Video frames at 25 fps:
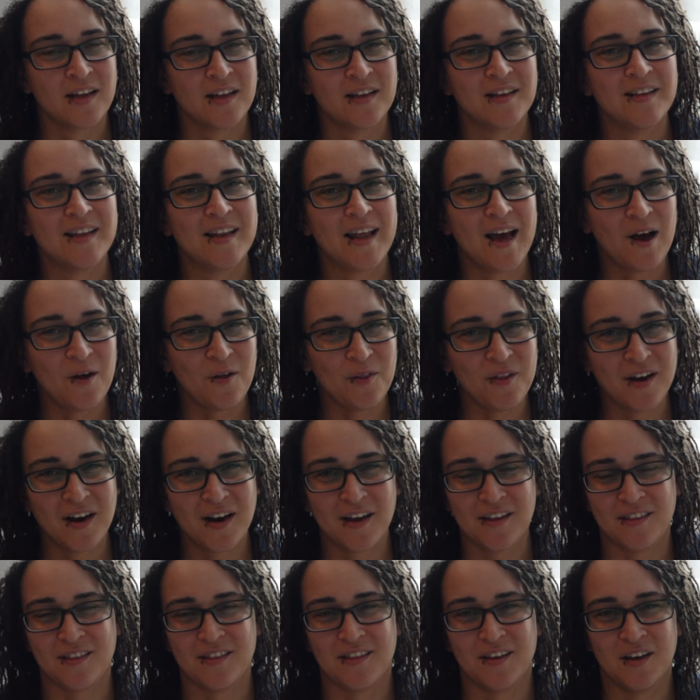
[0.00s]
Now that
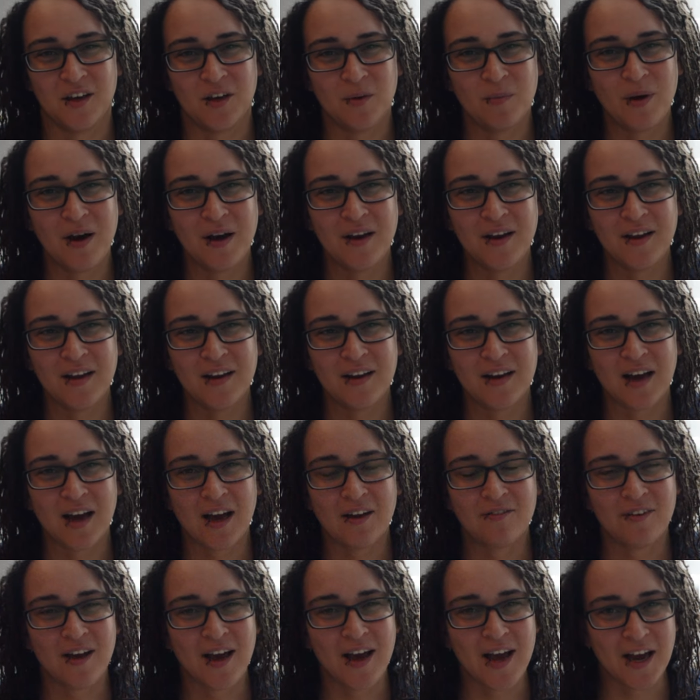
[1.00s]
I think about it,
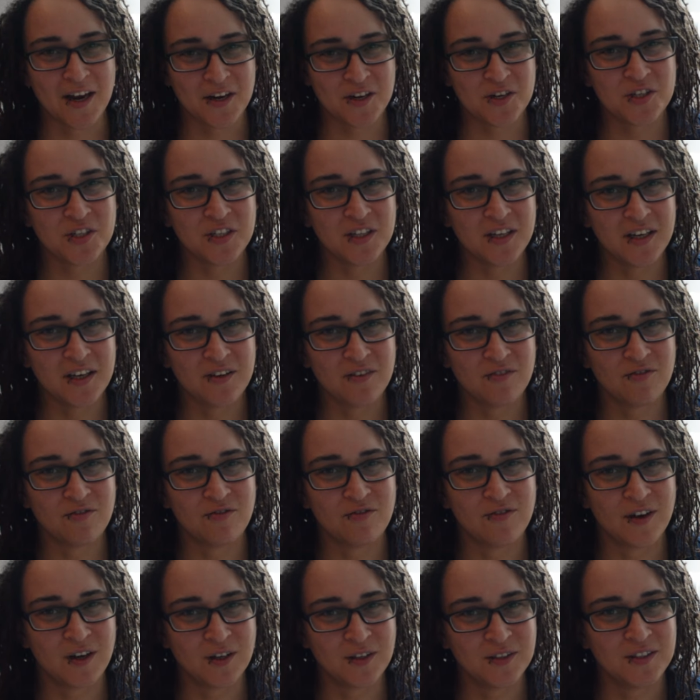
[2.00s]
I've actually
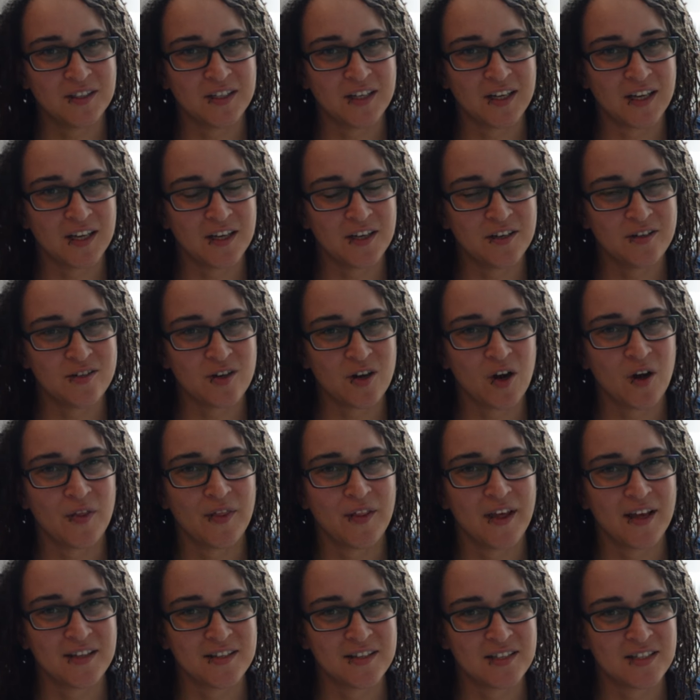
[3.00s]
felt an itch on
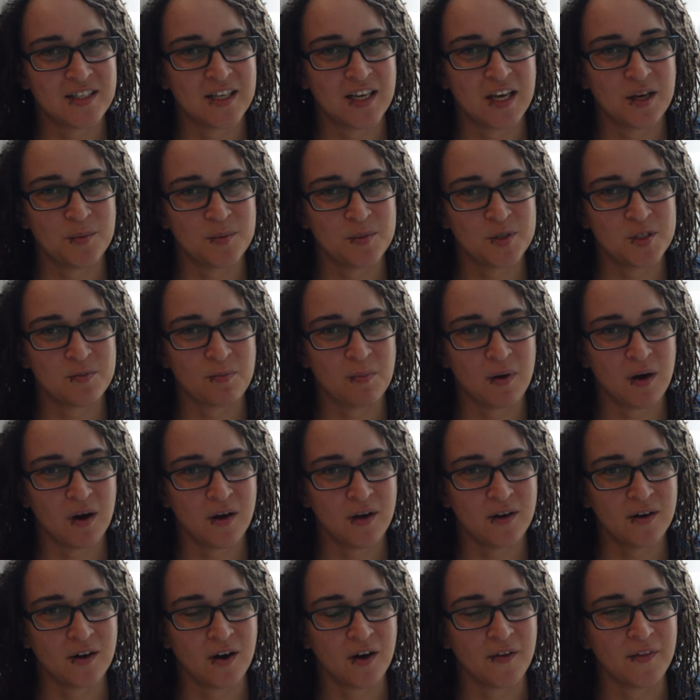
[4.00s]
that same
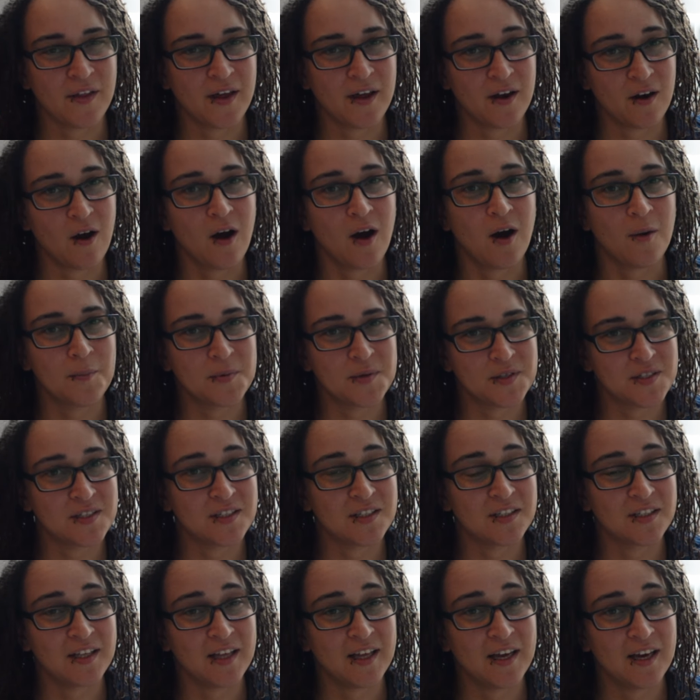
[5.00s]
spot on that
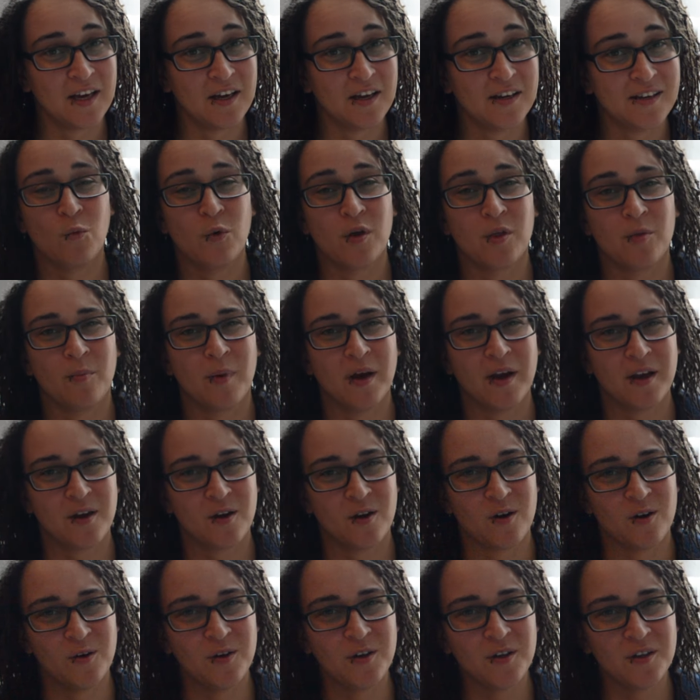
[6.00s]
opposite leg with my
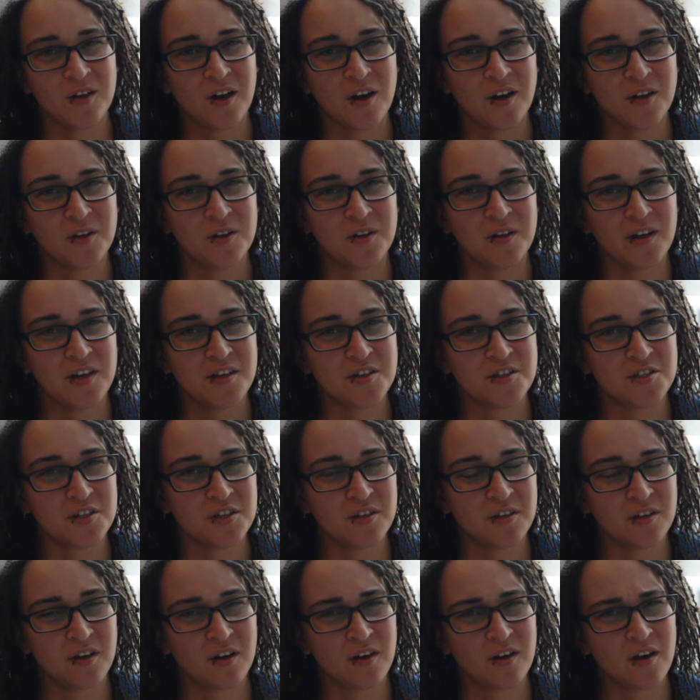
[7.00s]
current
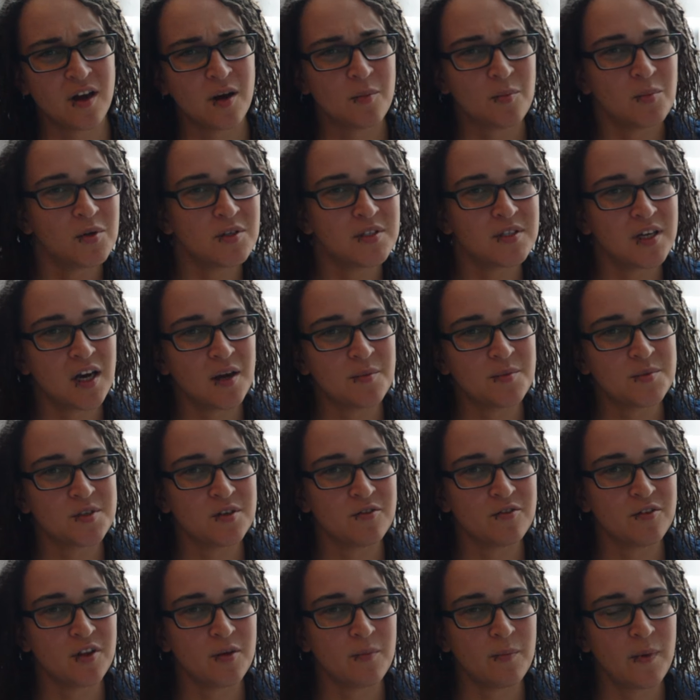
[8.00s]
inoculation a couple times
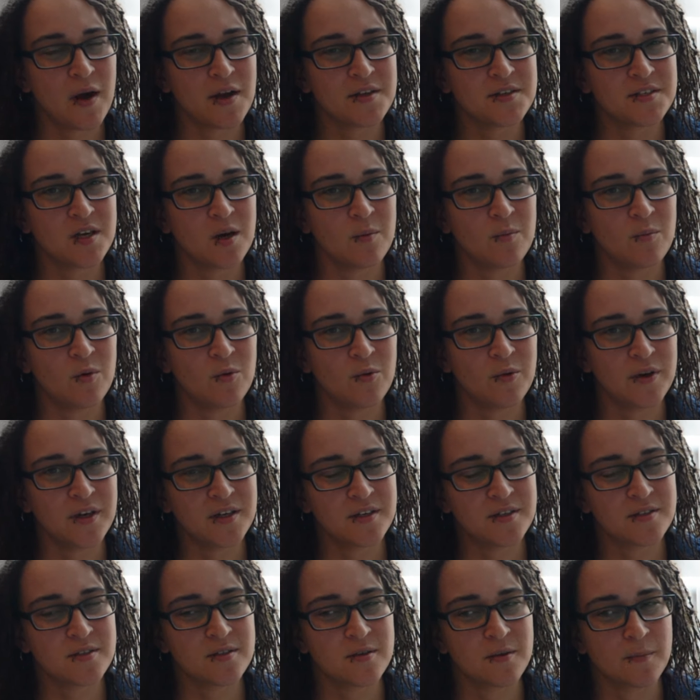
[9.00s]
over the past couple
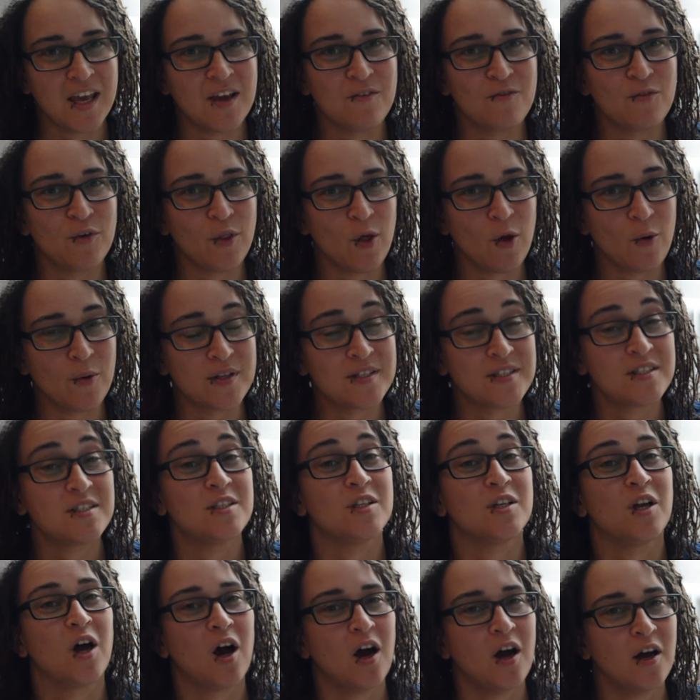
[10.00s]
weeks, even though it's
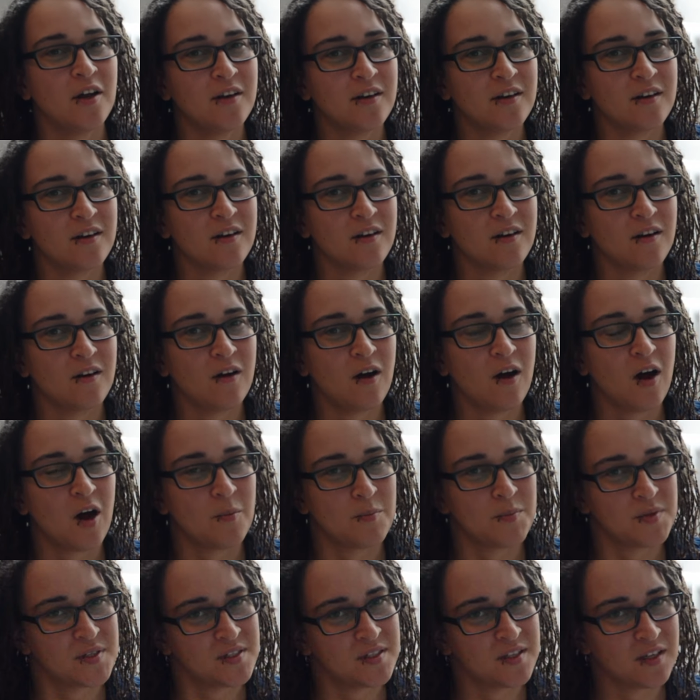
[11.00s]
not
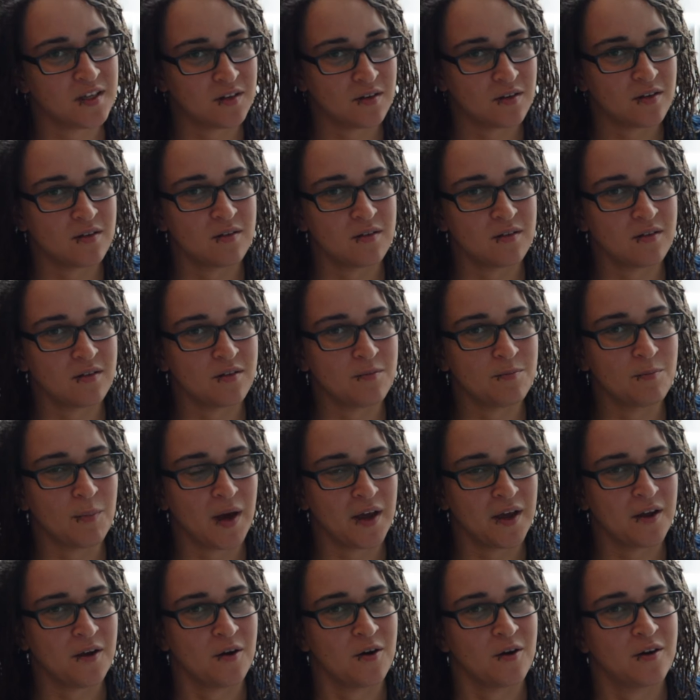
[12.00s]
opposite
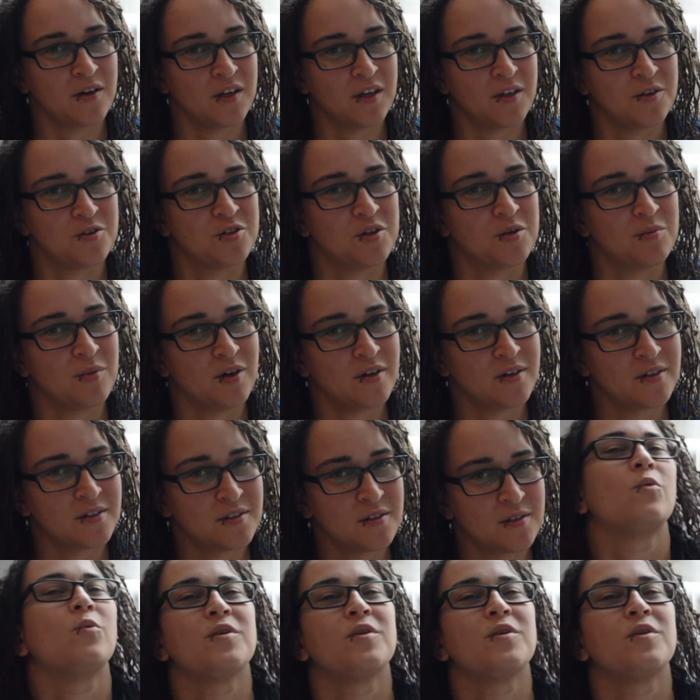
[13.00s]
my current entry marks.